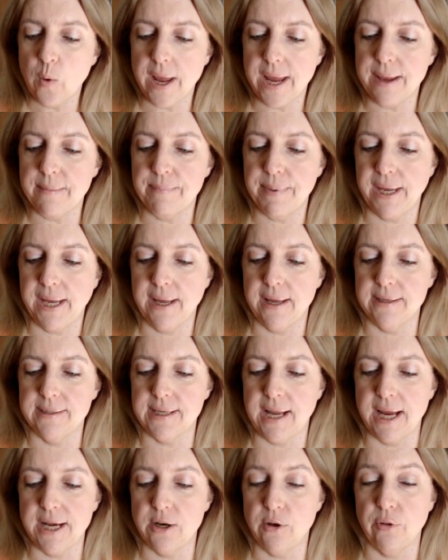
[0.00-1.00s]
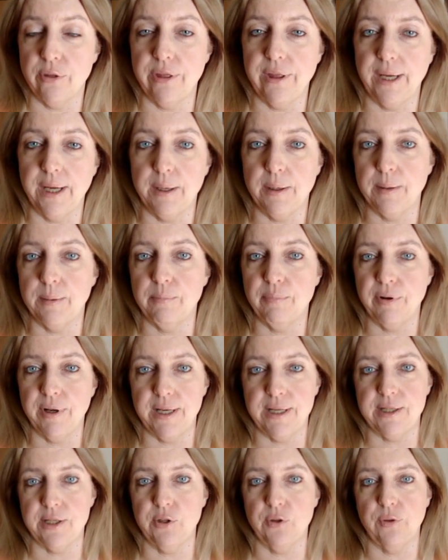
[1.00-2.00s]
wait because I don't think
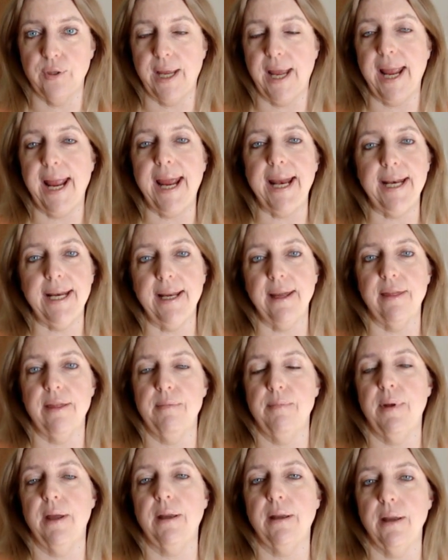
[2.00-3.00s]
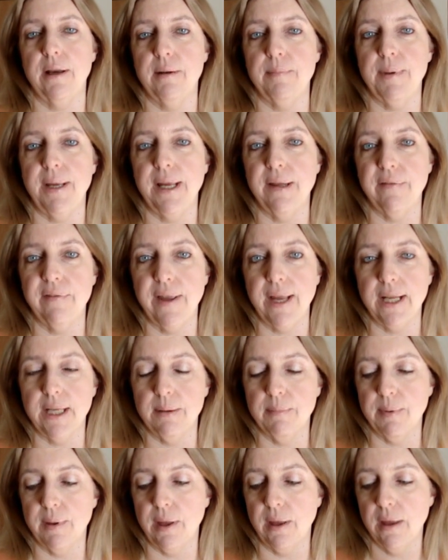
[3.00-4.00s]
pretty soon that any of them are going to be
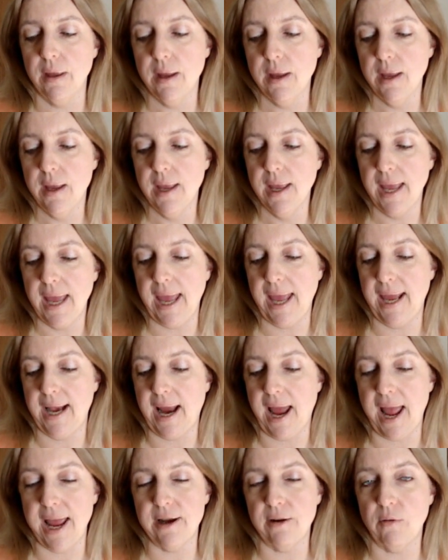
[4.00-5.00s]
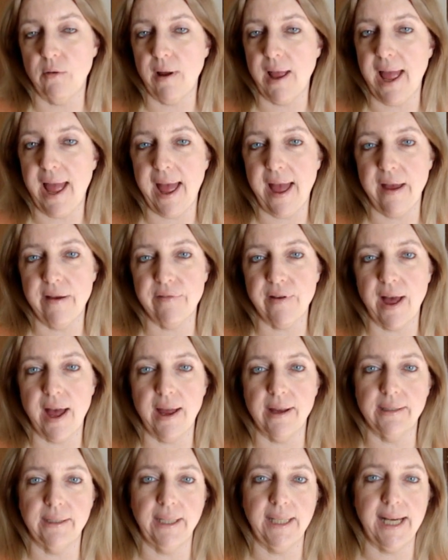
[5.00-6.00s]
available. And I don't have
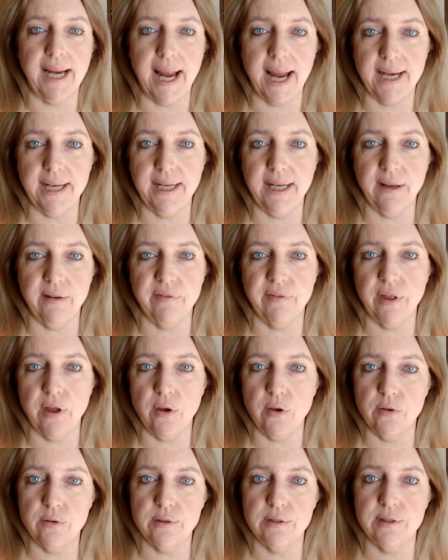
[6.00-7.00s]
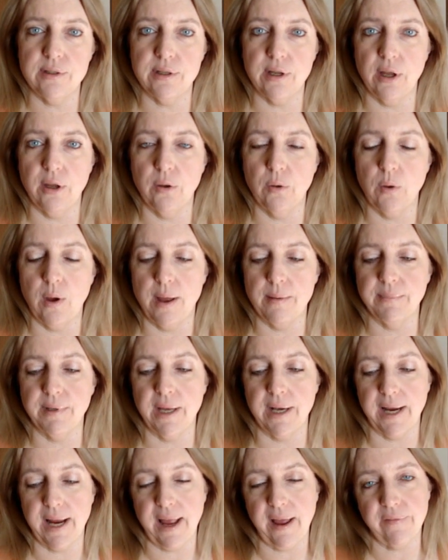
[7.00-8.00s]
hardly any of those, so I'm
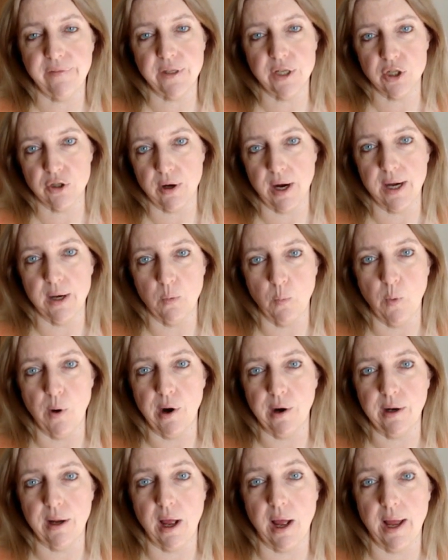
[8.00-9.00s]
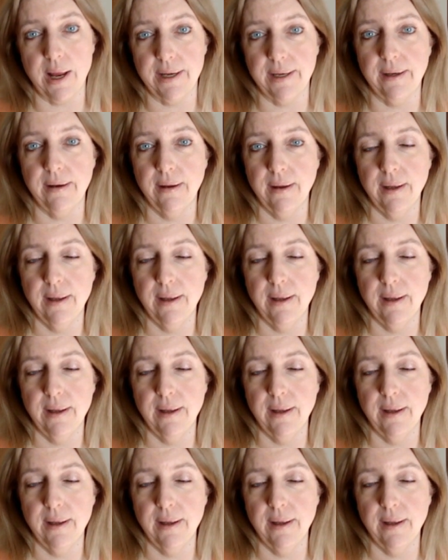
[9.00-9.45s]
going to have to try to work on